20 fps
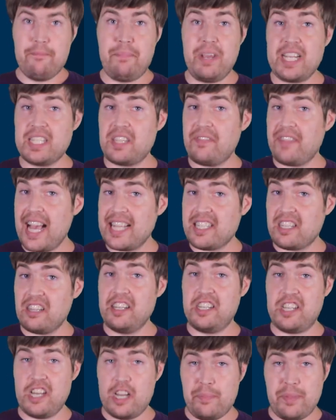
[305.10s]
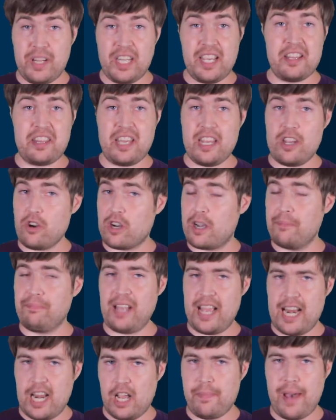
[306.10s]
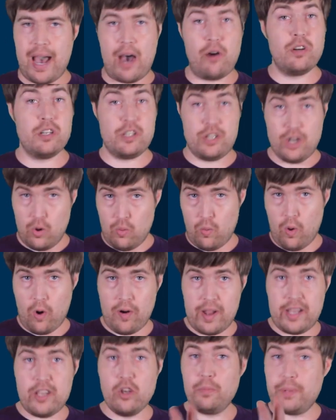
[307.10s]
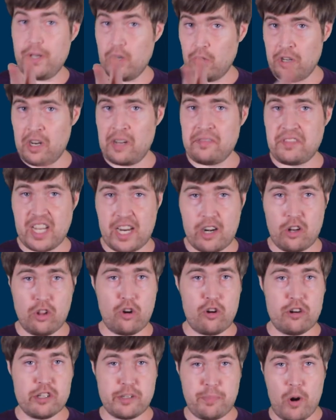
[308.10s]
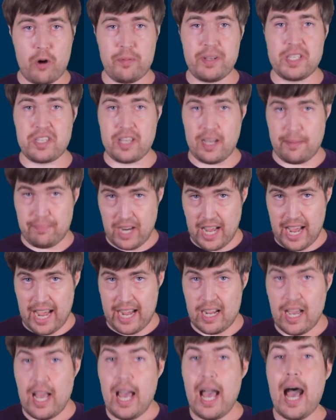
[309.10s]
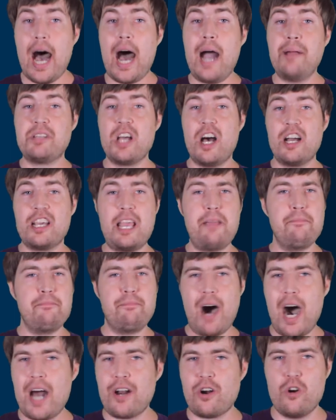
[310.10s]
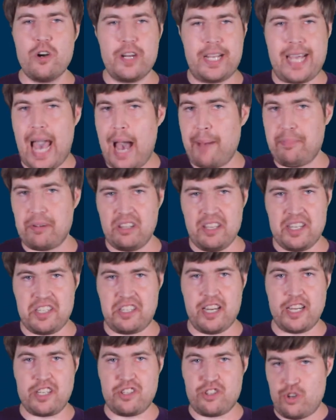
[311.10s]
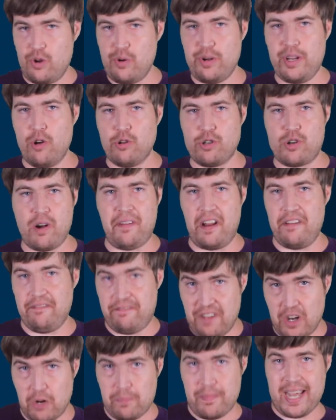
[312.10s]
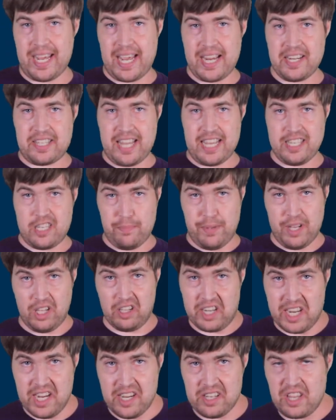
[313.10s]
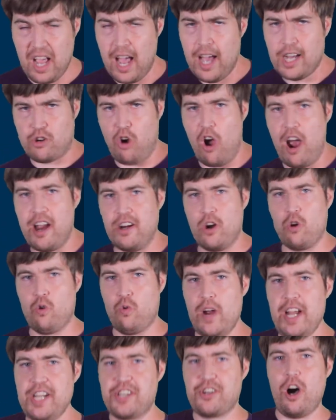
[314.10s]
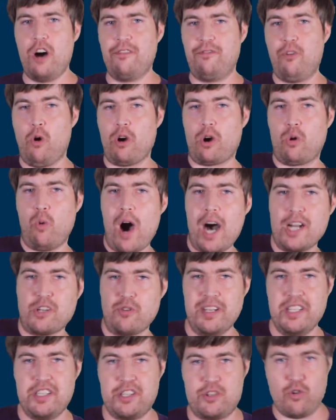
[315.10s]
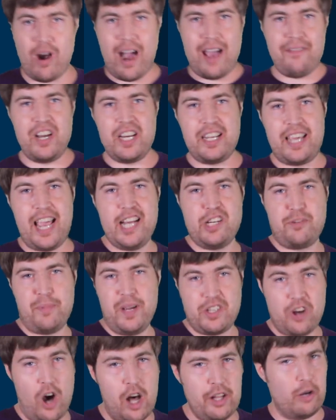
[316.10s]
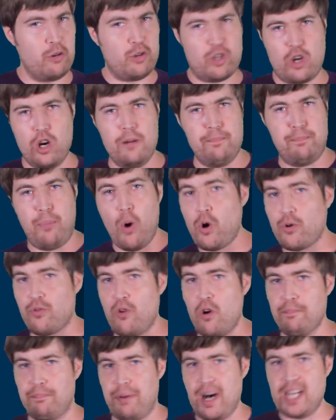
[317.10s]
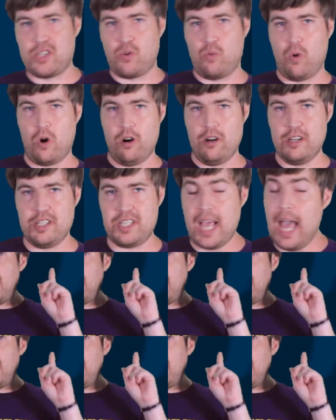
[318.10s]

because if that's legitimately a thing you're complaining about, don't worry, you'll be old enough to get a learner's permit someday. I'm talking modern, capitalistic, studio driven filmmaking sensibilities, trying to reach all four quadrants, drive engagement, all those good boardroom buzzwords.